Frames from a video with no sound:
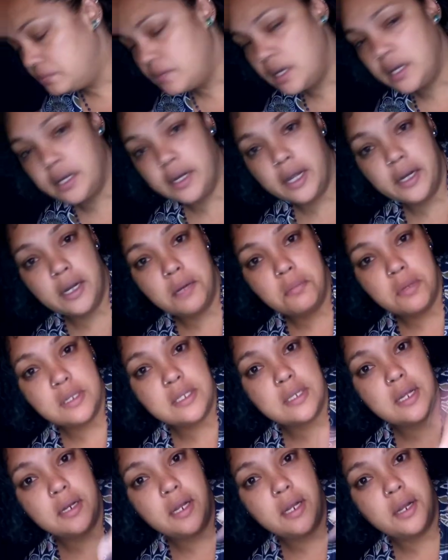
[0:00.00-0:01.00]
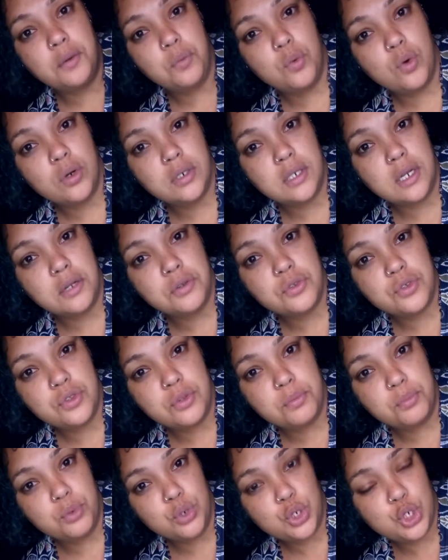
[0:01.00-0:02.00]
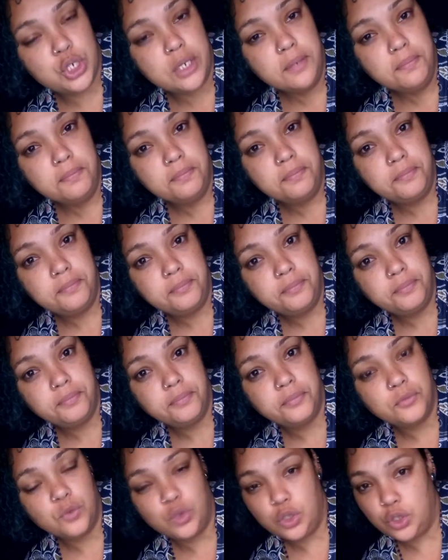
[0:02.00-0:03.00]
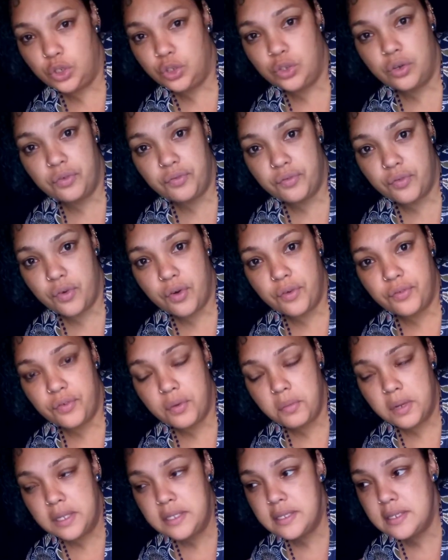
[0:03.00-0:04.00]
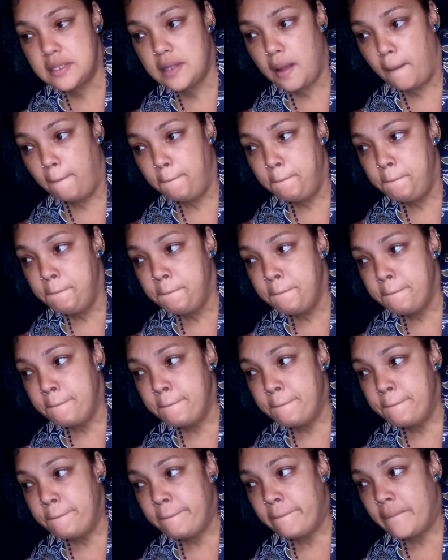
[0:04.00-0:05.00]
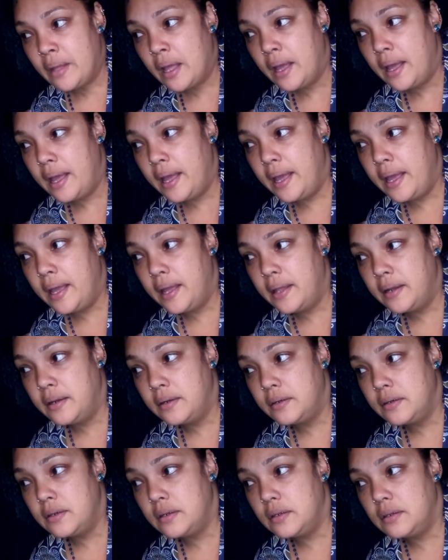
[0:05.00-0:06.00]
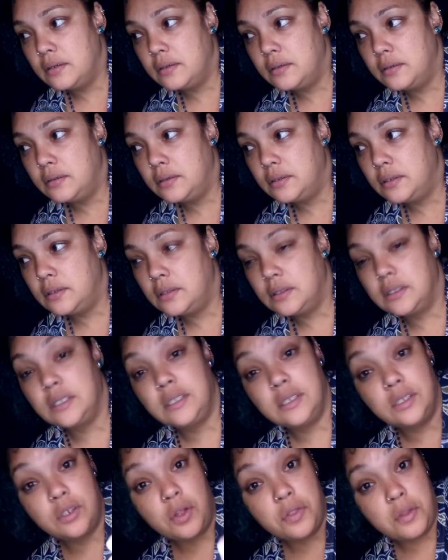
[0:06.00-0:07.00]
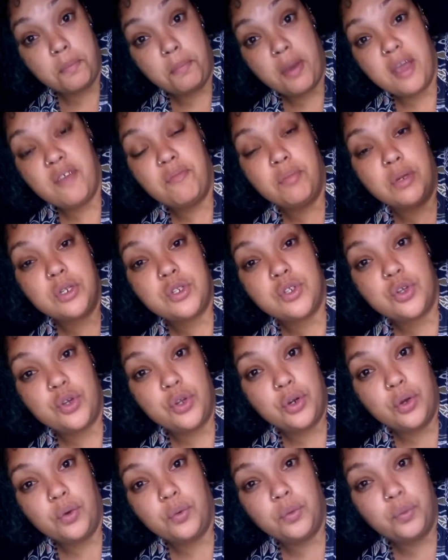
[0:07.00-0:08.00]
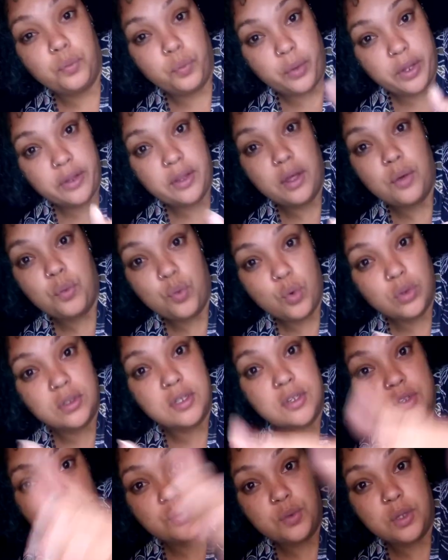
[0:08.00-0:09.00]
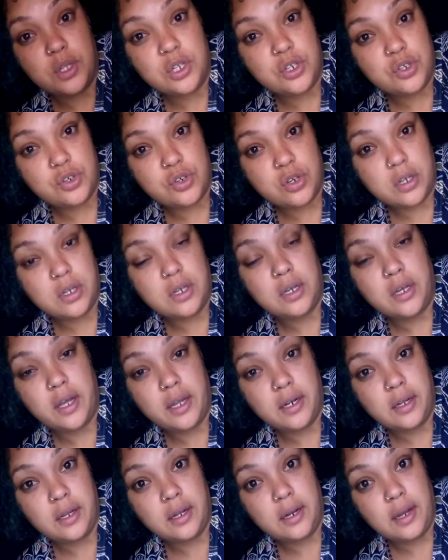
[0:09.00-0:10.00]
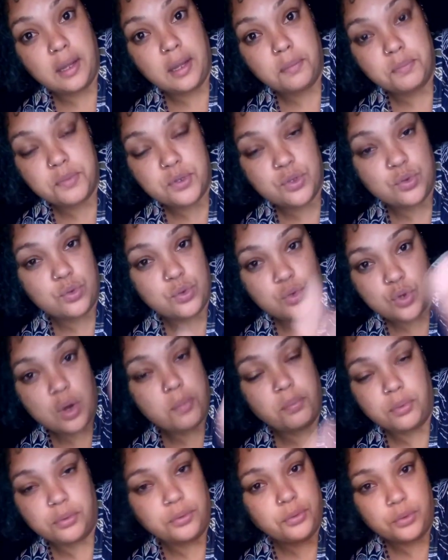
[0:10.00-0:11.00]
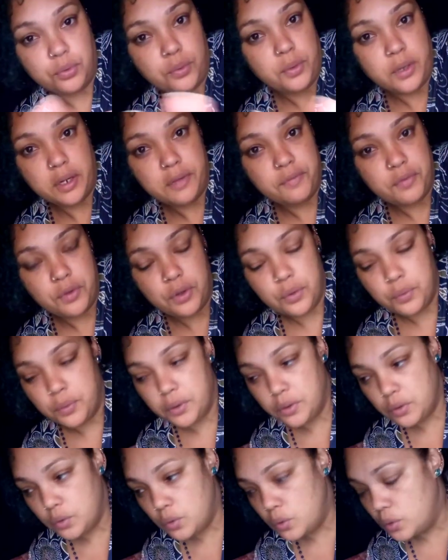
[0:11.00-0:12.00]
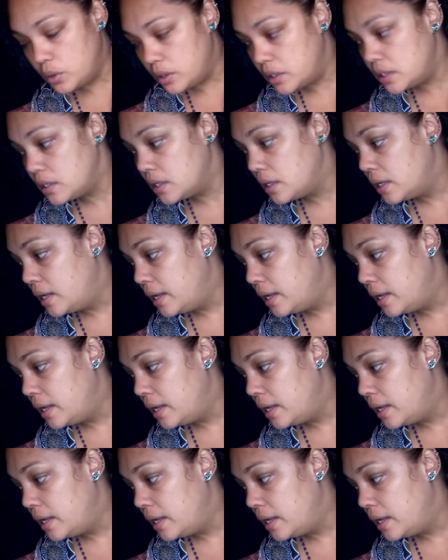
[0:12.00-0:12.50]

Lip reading: my granny and my son had walked down to the butcher, which is not far from us. And this is on the pavement. So, where they walk, this is where the truck had collapsed or toppled or whatever you want to call it.